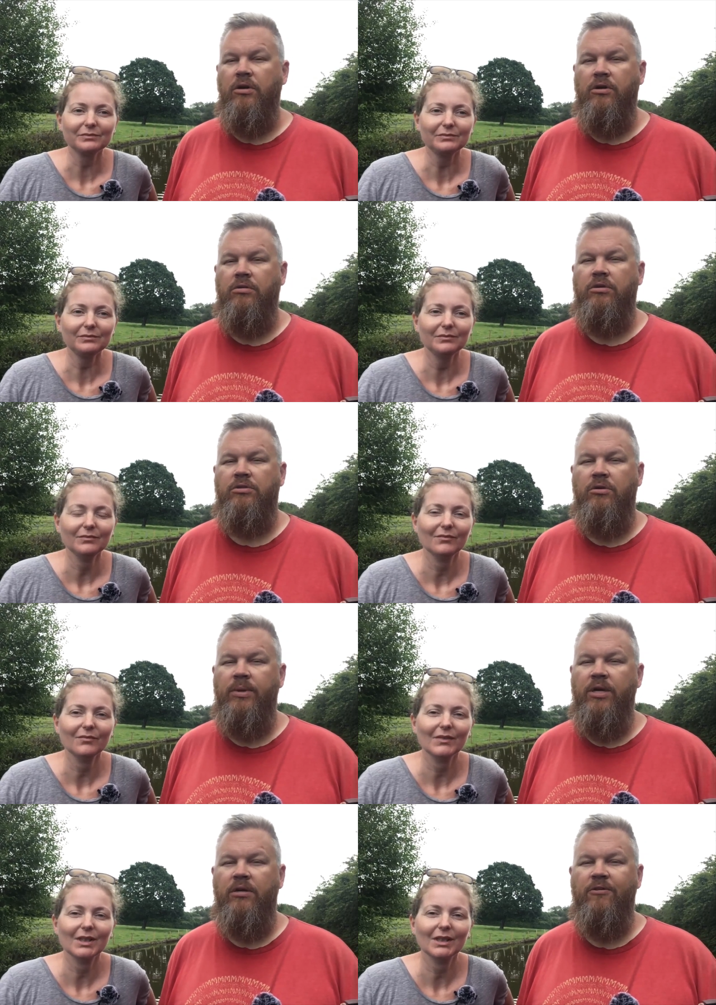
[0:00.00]
Speaker 1: nearly so
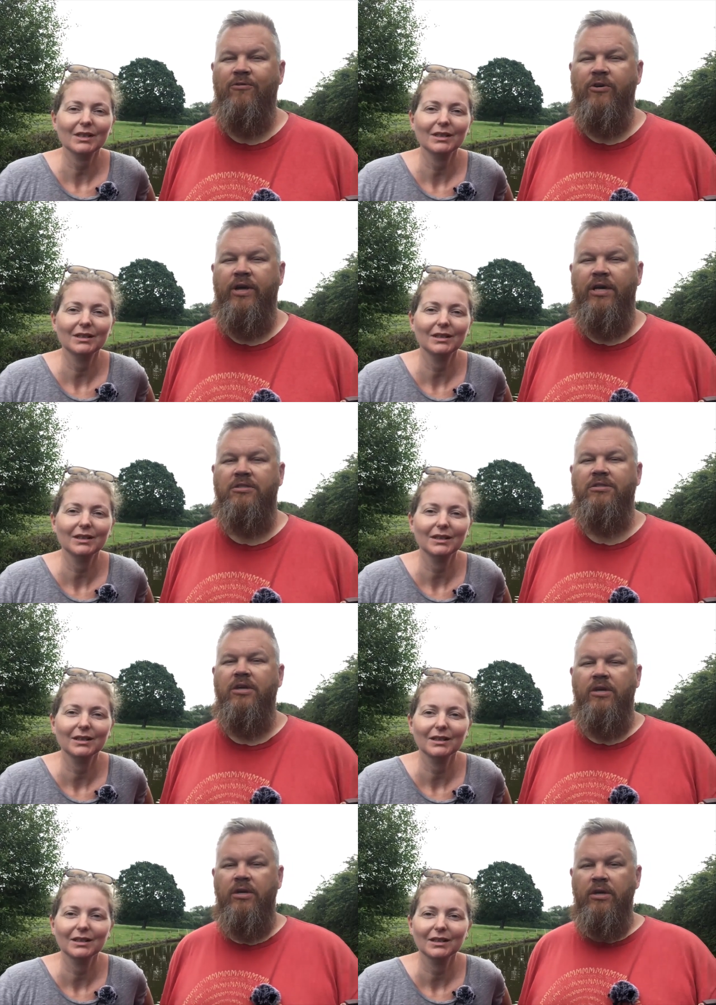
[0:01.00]
bad on the forecast.
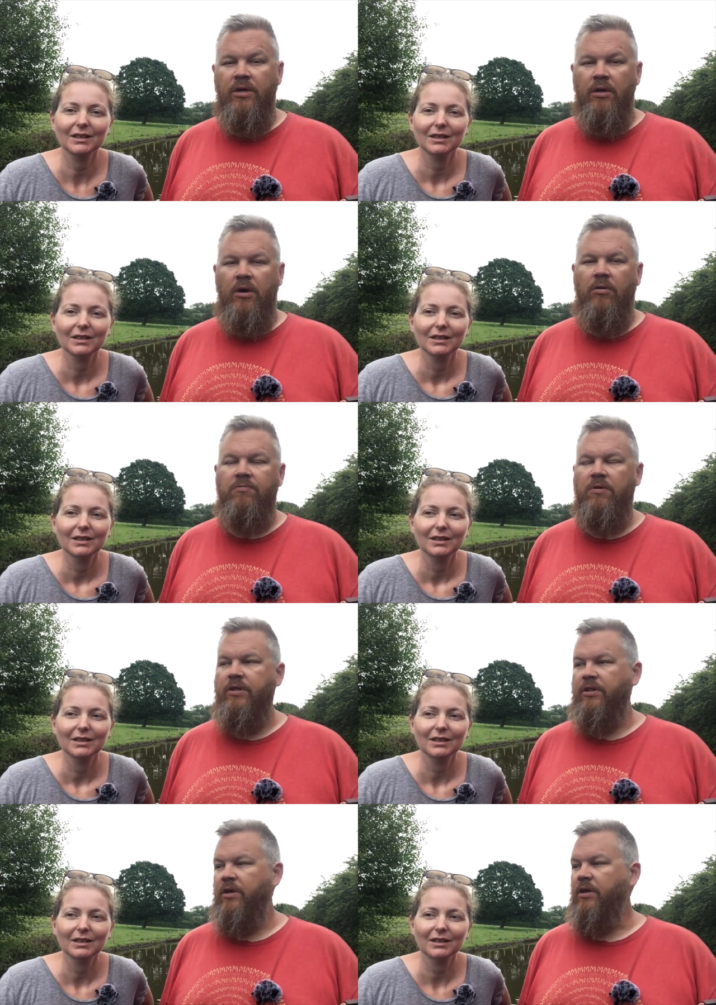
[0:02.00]

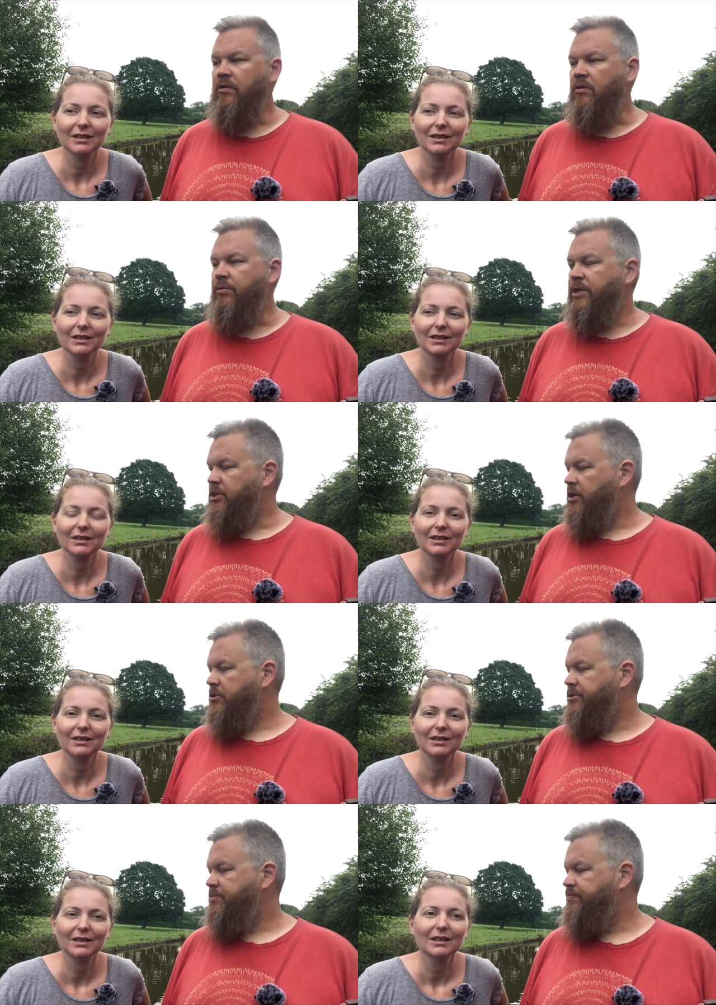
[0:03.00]
Hopefully they killed the right
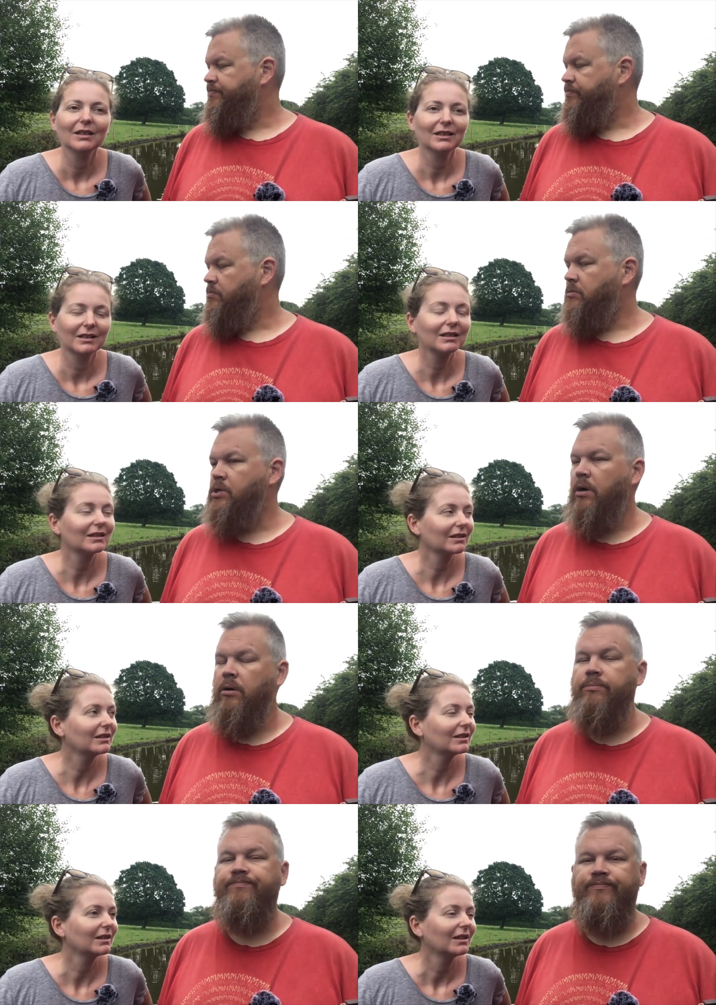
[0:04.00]
chickens.
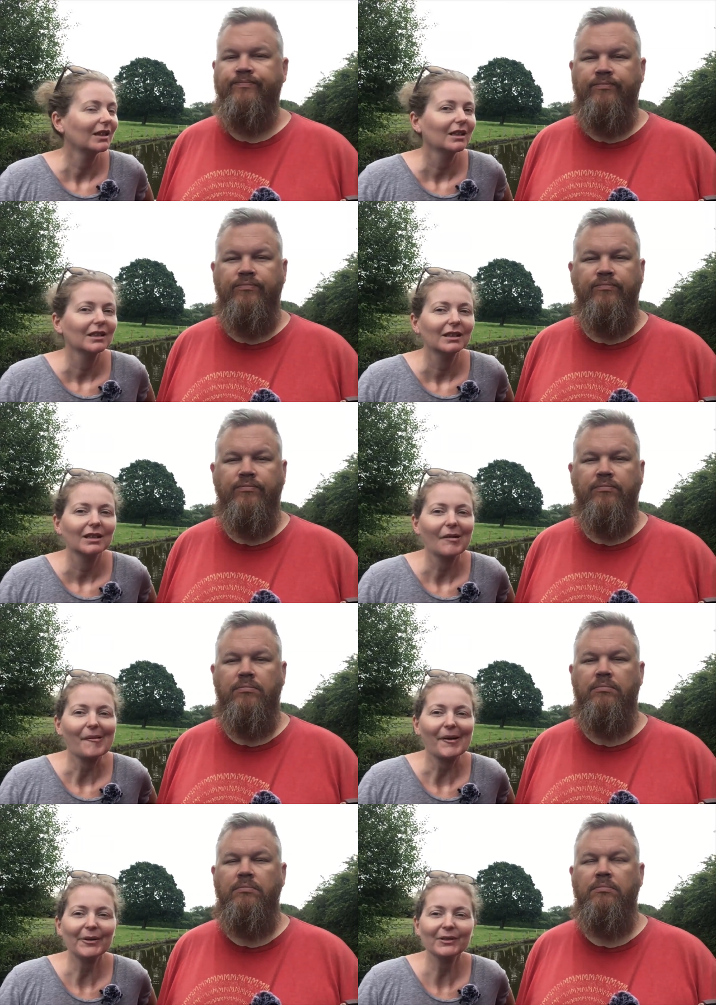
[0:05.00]
So
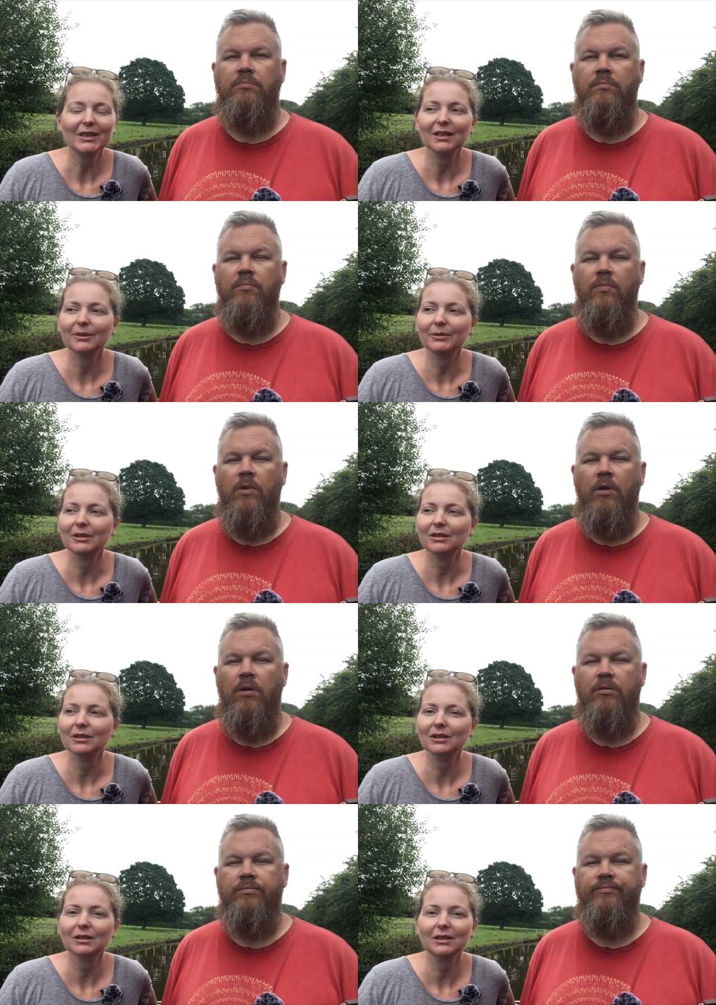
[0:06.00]
Speaker 2: I really like Wheelock.
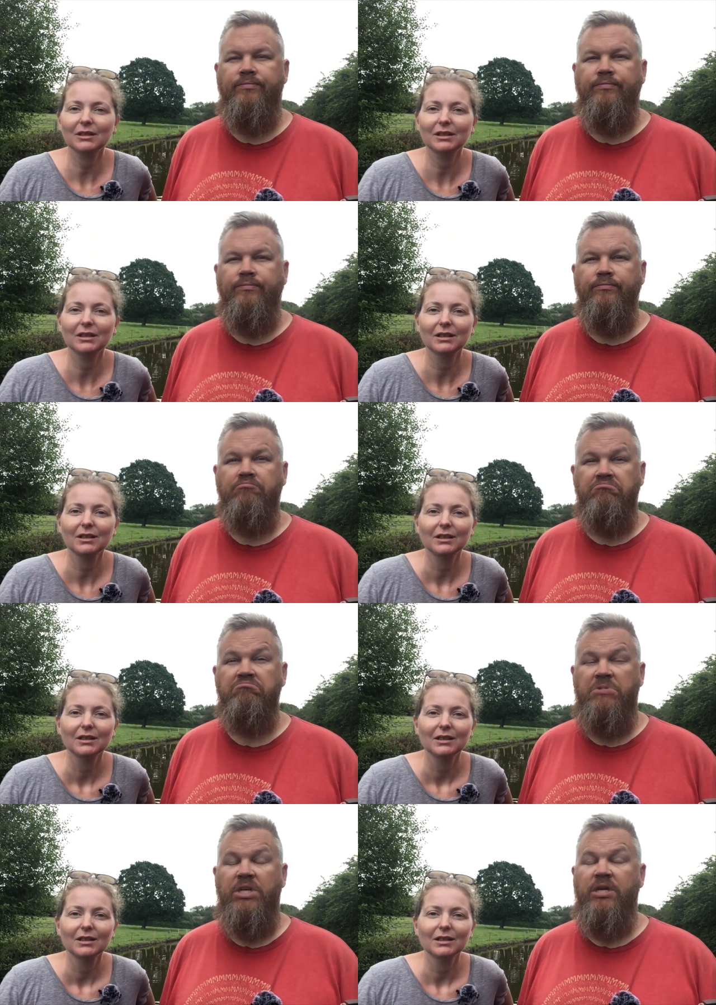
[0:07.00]

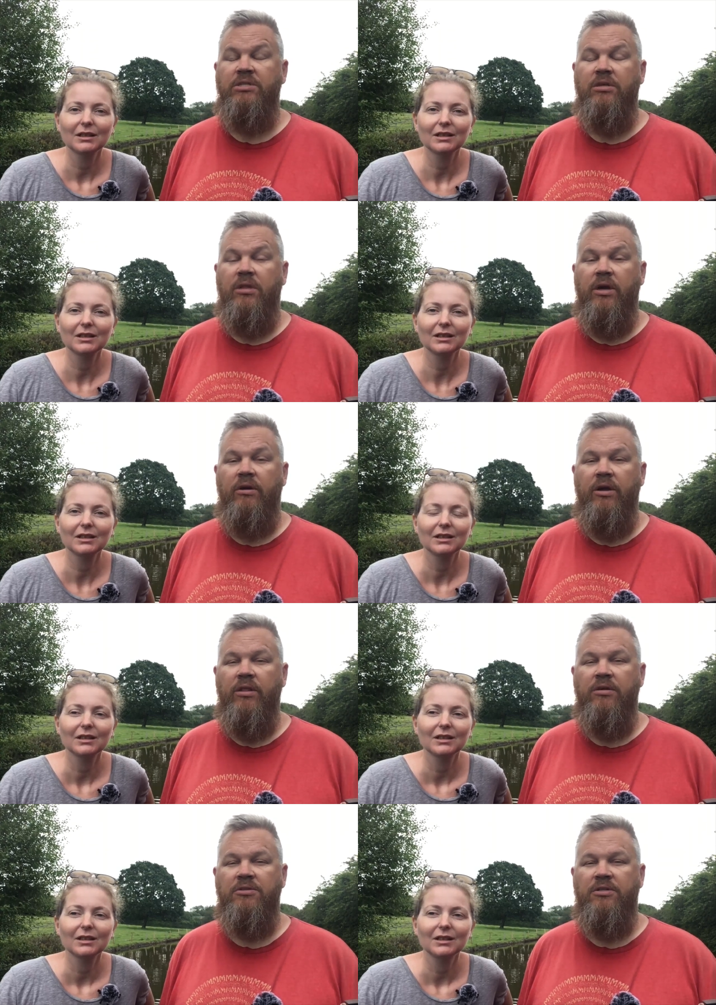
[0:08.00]
Speaker 1: It's a nice little area.
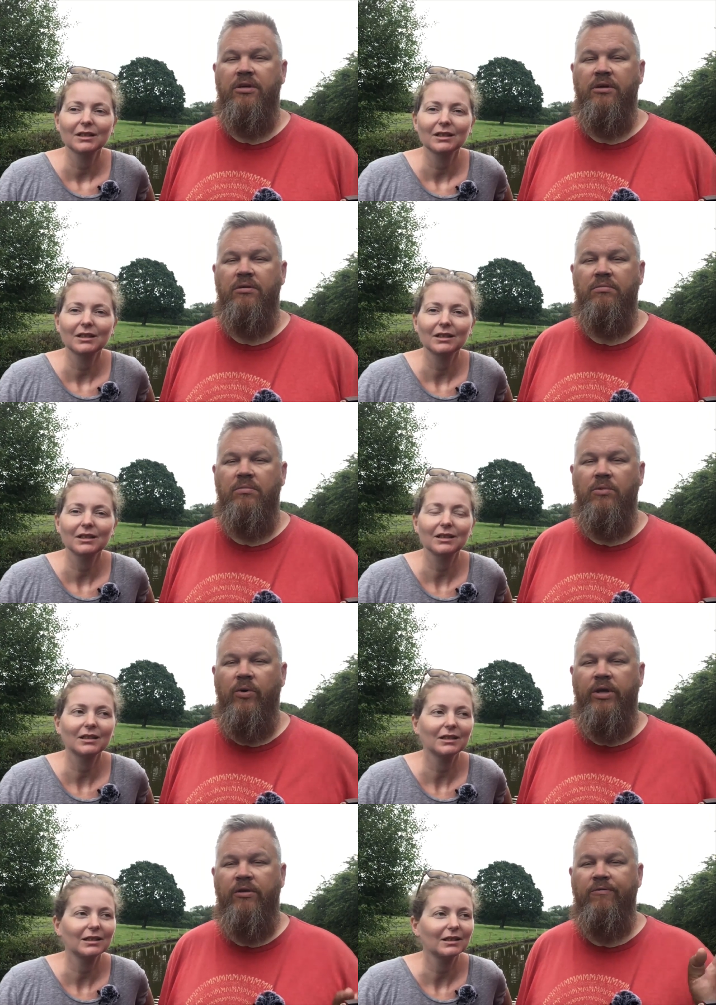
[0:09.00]
There's a
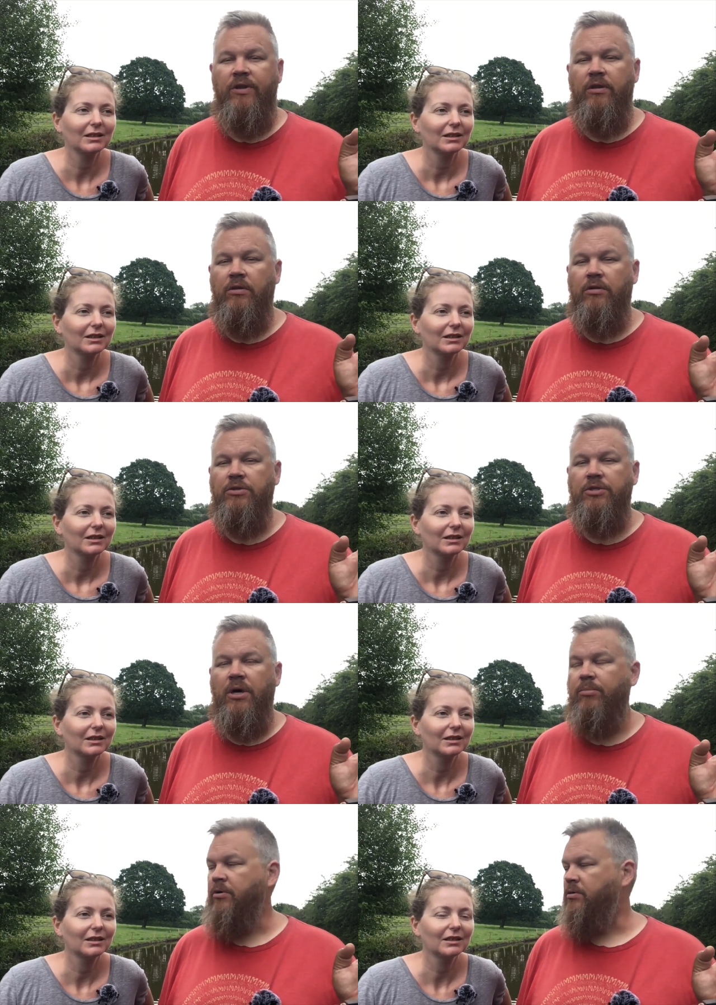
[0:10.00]
quite convenient little
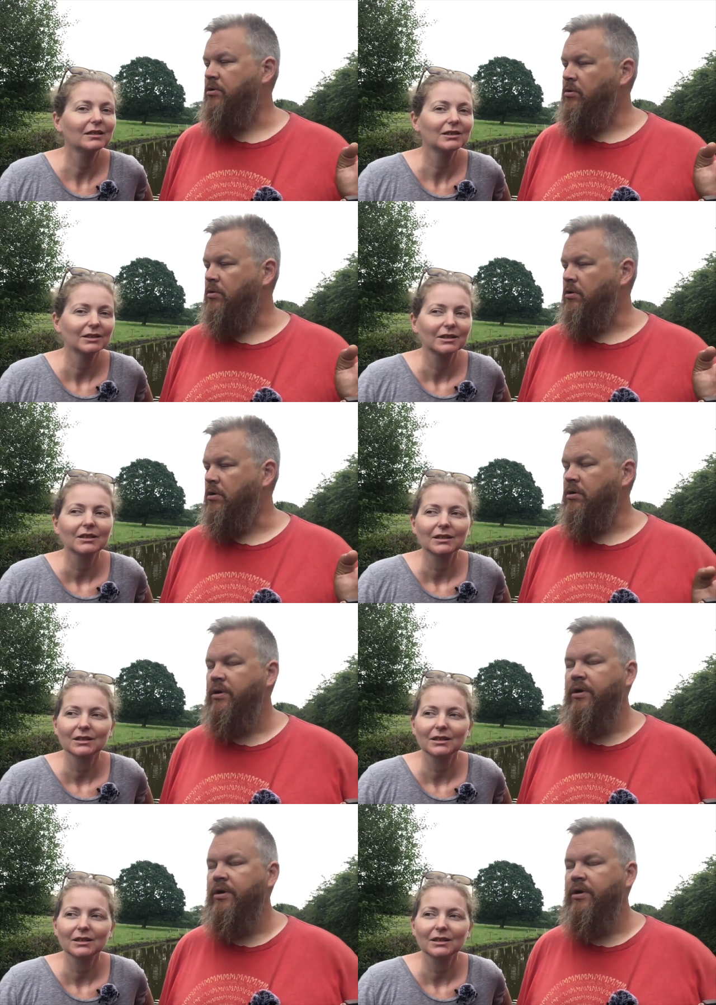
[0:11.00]
shop around the corner.